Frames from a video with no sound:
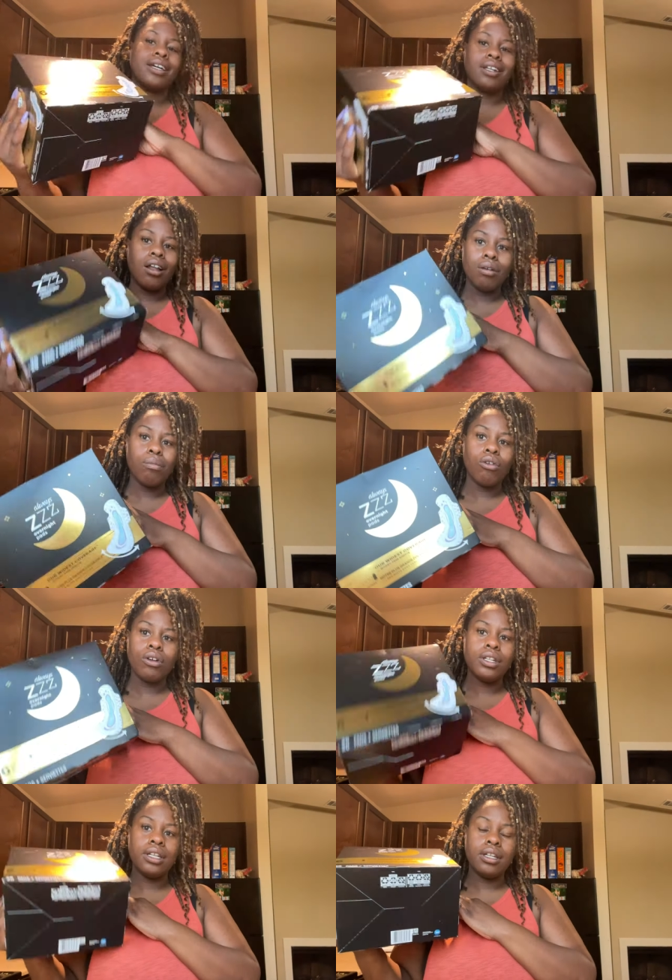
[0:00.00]
a dollar
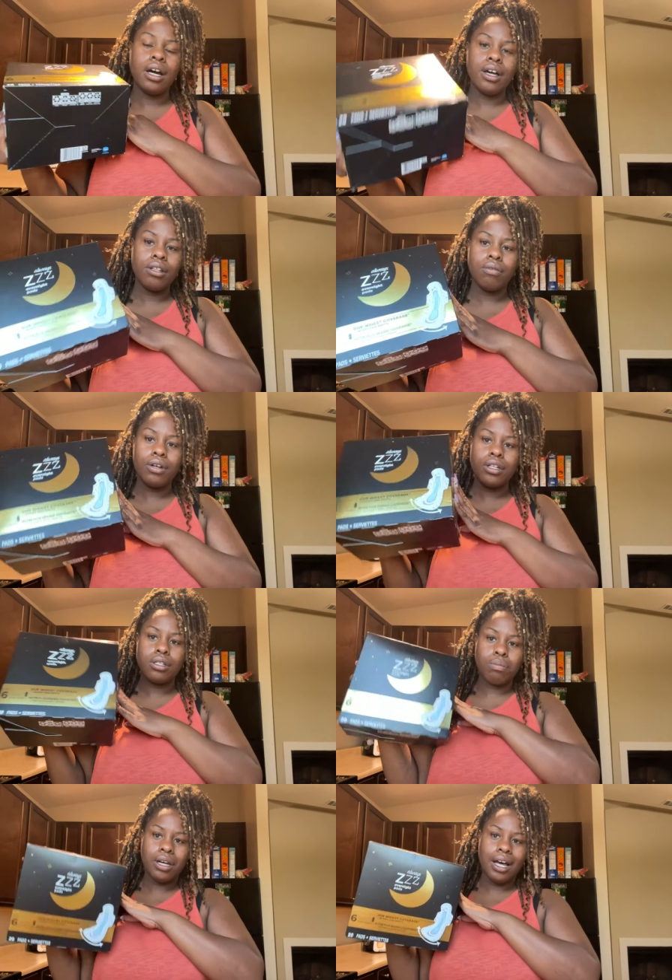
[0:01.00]
more than the other
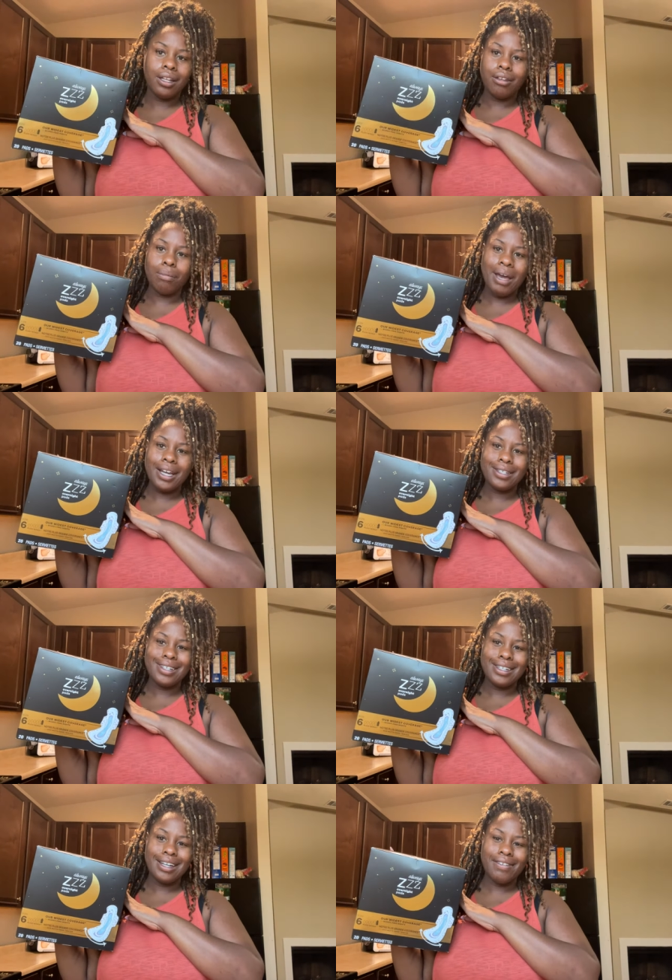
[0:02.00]
ones, but I love the
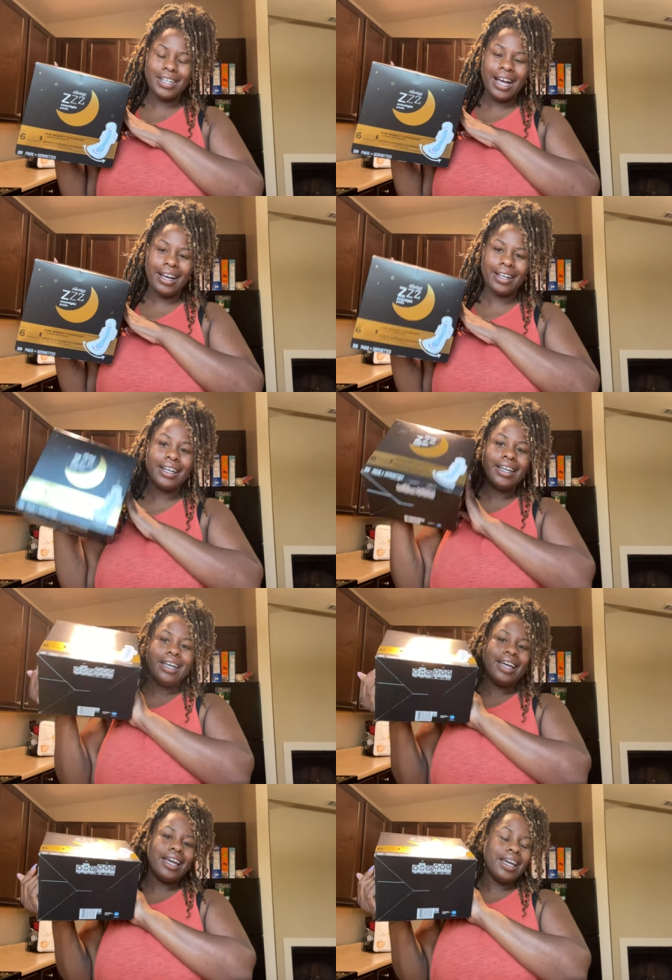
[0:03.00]
packaging and everything,
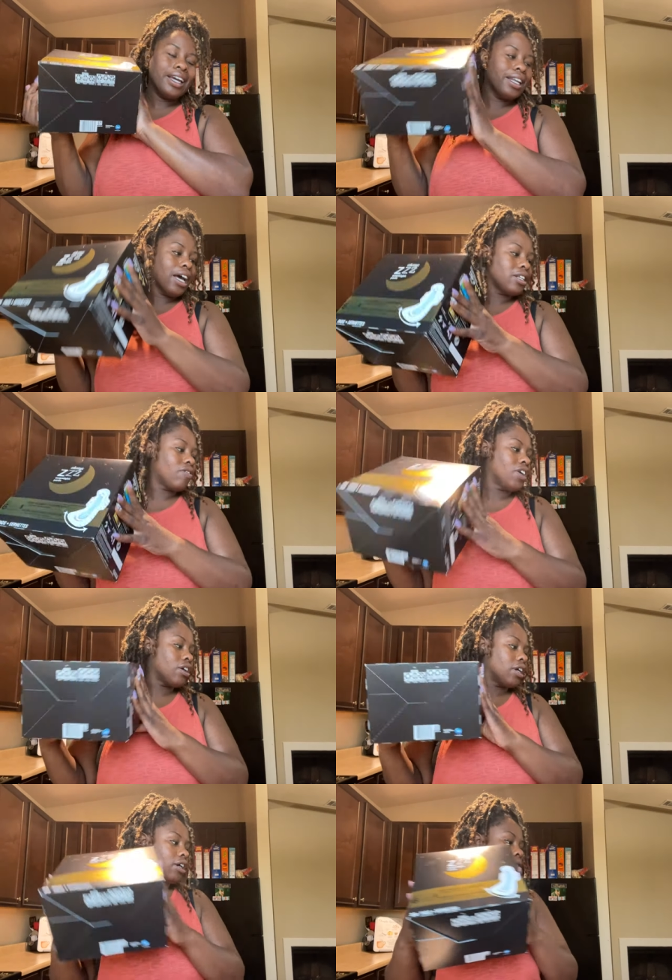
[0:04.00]
and I just
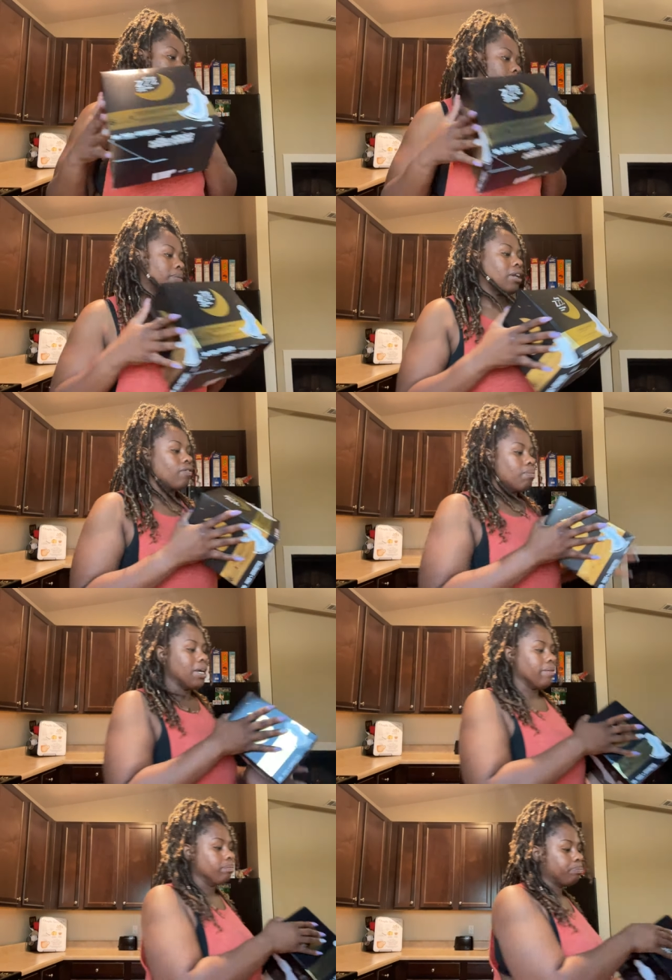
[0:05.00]
figured it would work better for
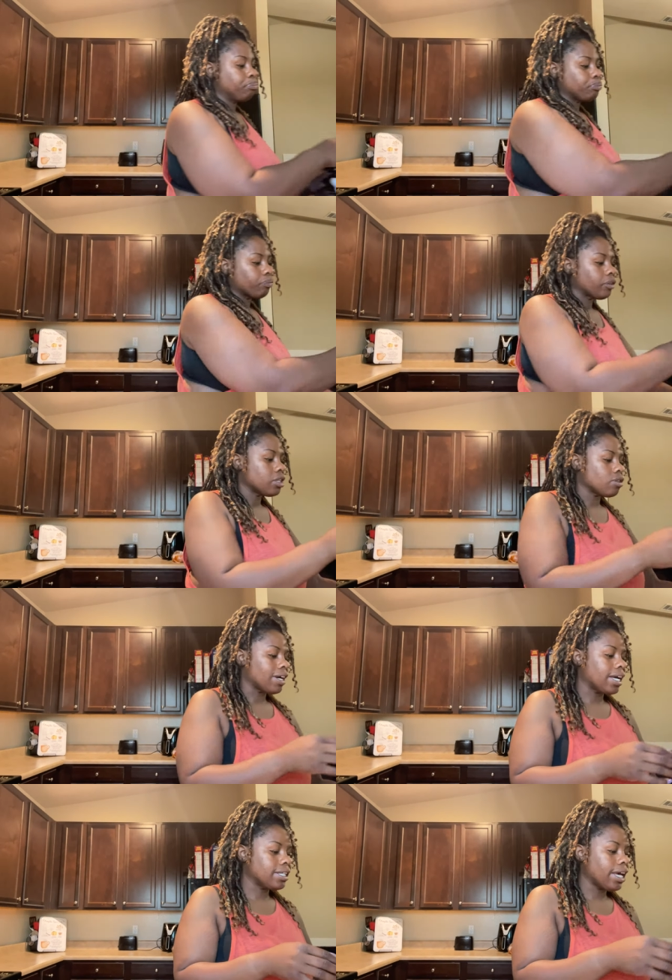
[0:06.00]
me. So I
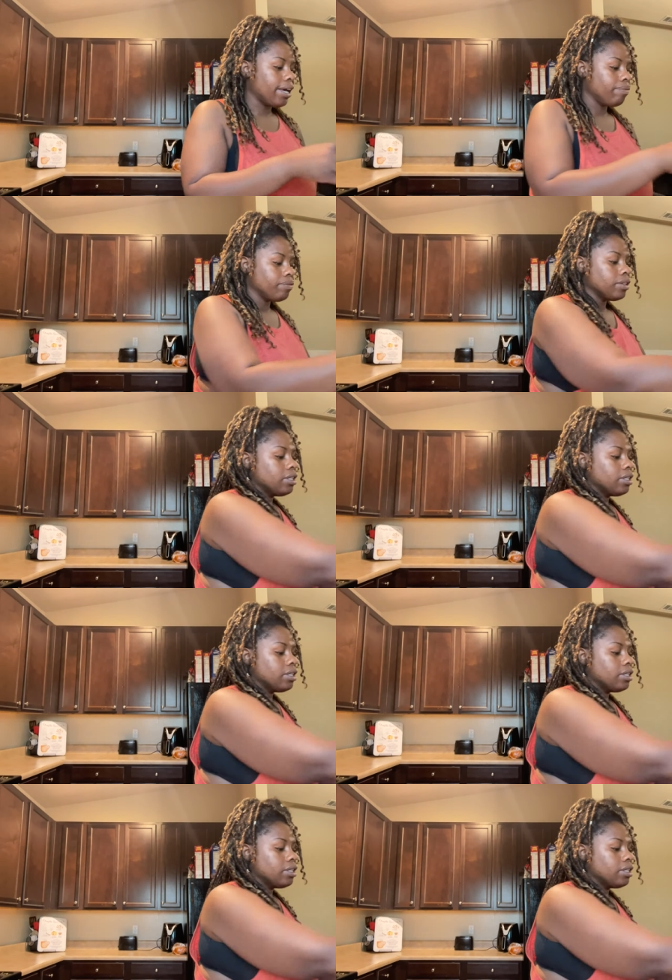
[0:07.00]
got that.